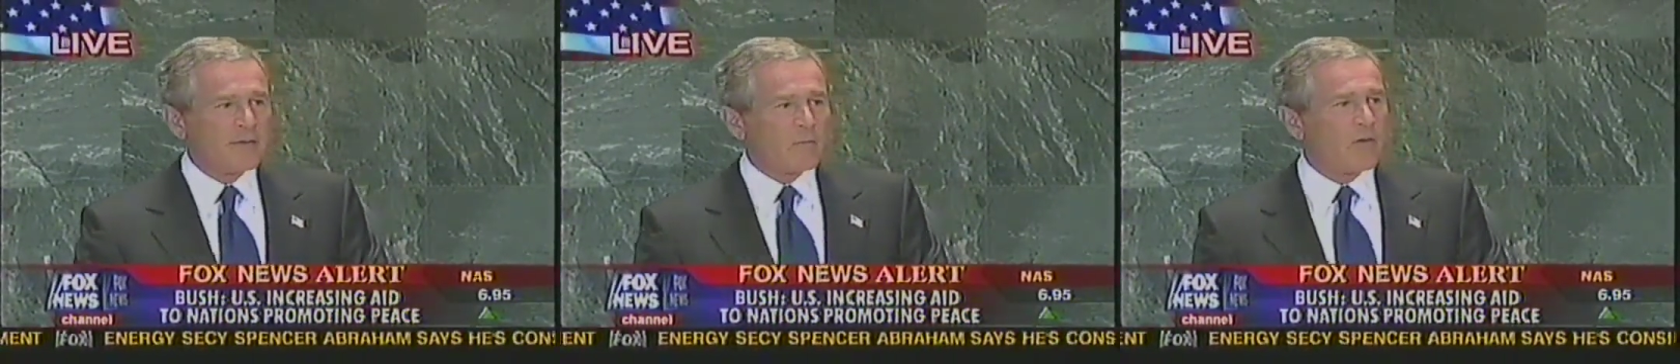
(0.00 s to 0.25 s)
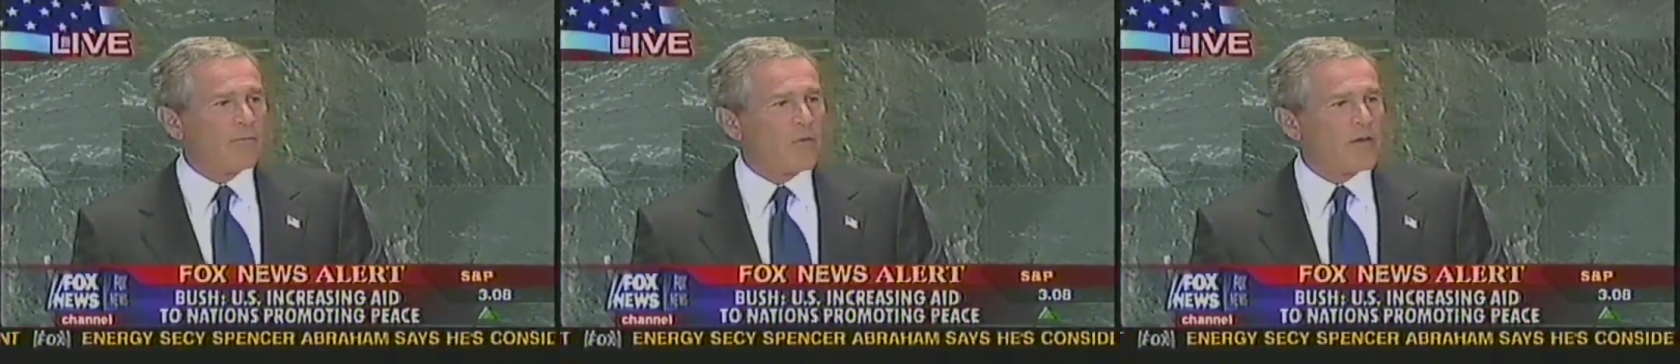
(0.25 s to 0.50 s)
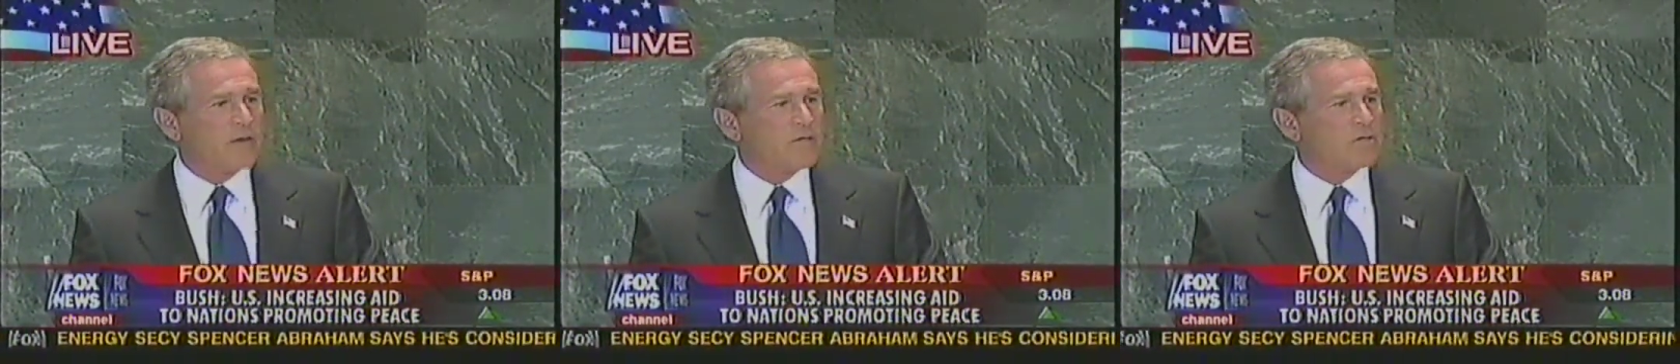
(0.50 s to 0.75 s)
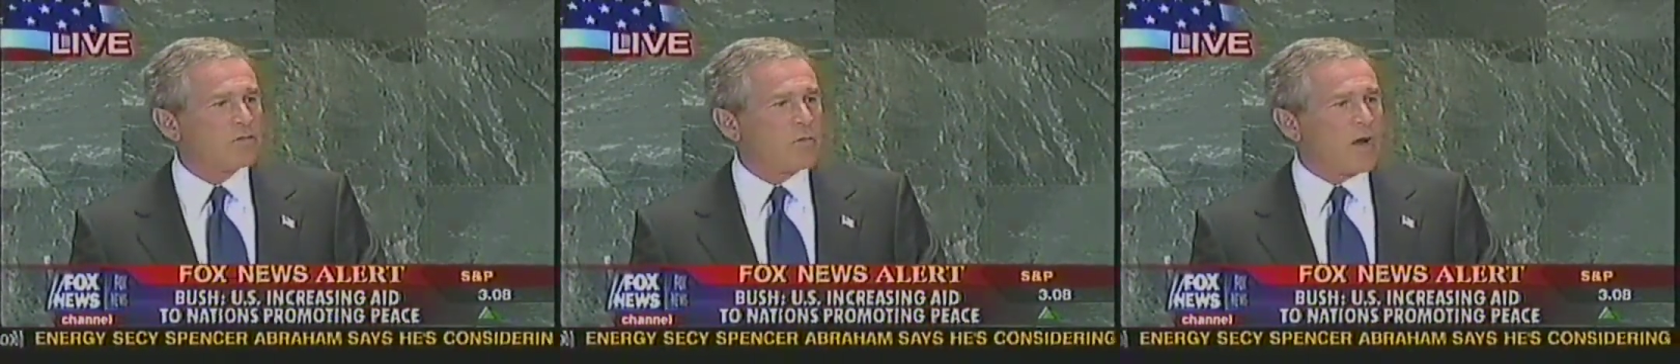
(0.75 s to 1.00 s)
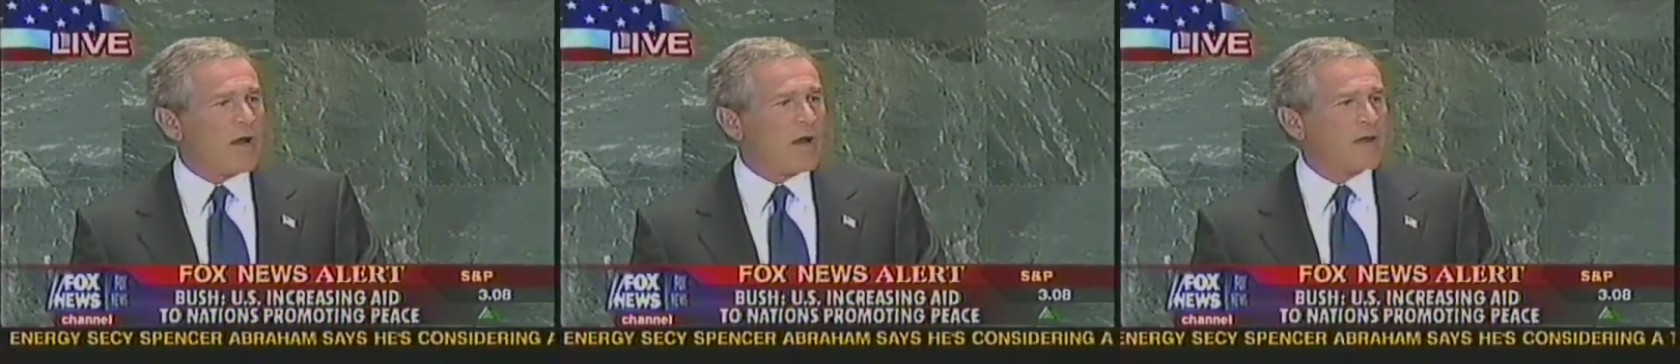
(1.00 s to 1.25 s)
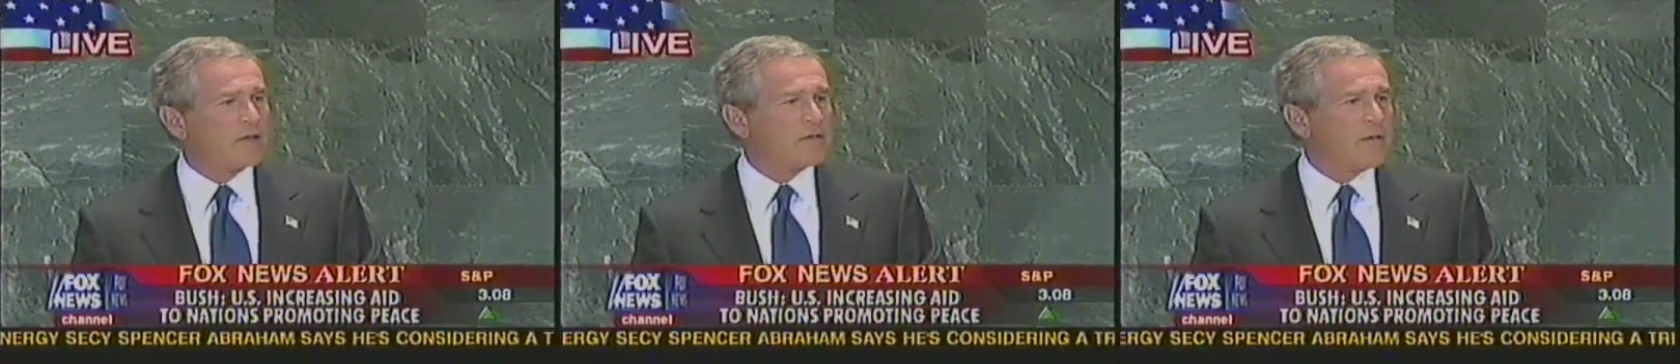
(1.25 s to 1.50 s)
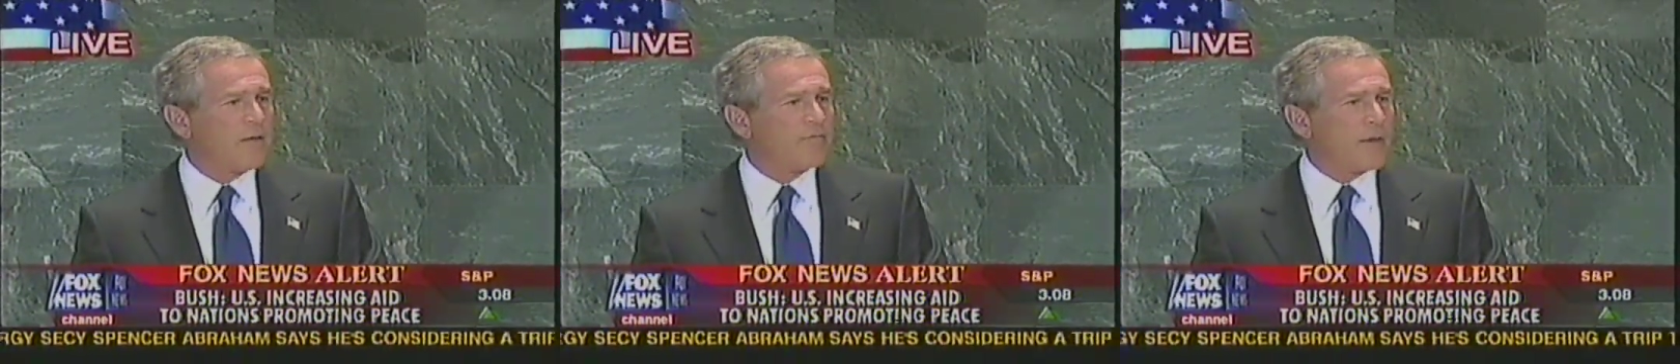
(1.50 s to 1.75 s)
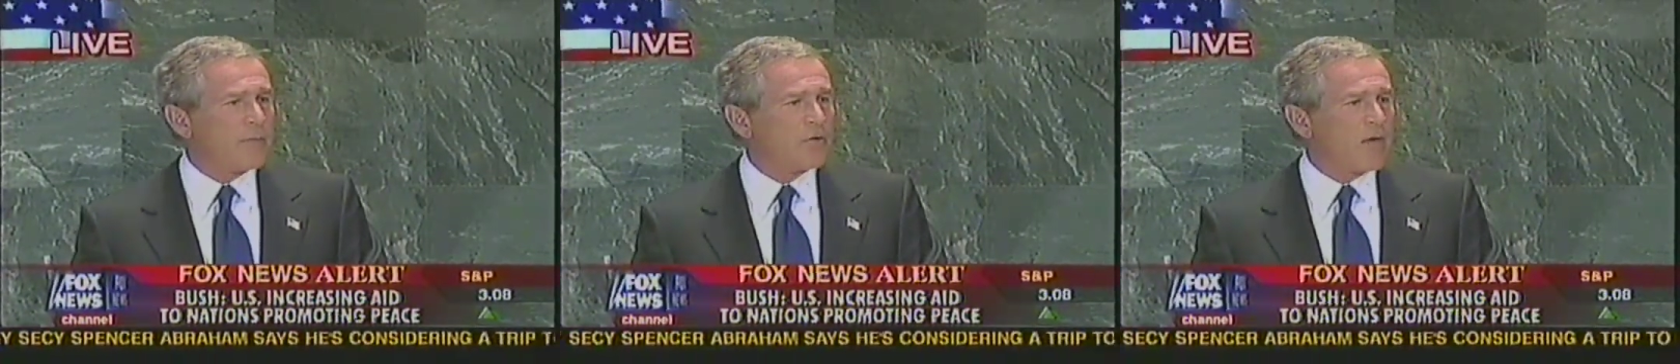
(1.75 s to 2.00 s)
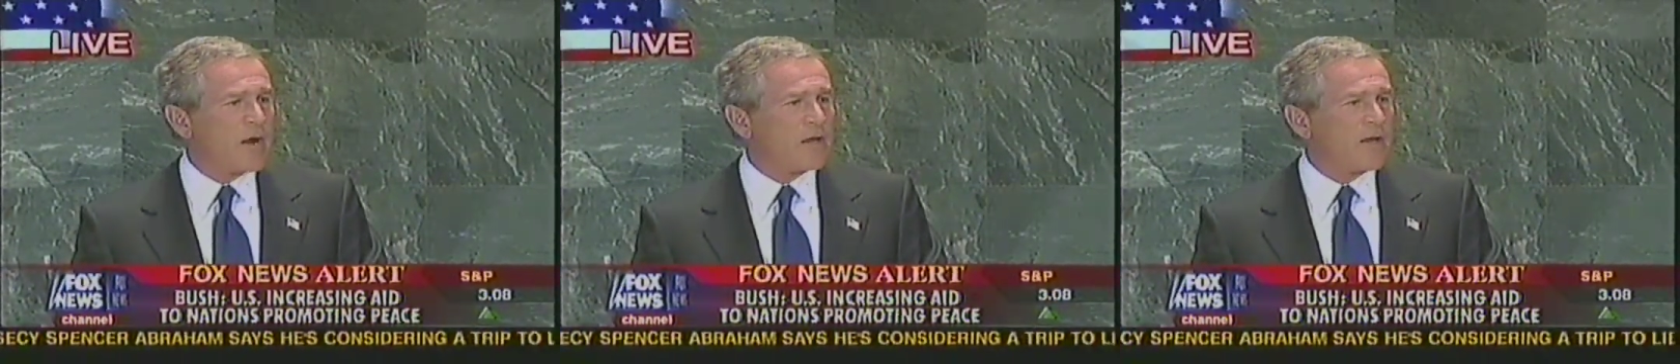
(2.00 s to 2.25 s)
We've witnessed the rise of democratic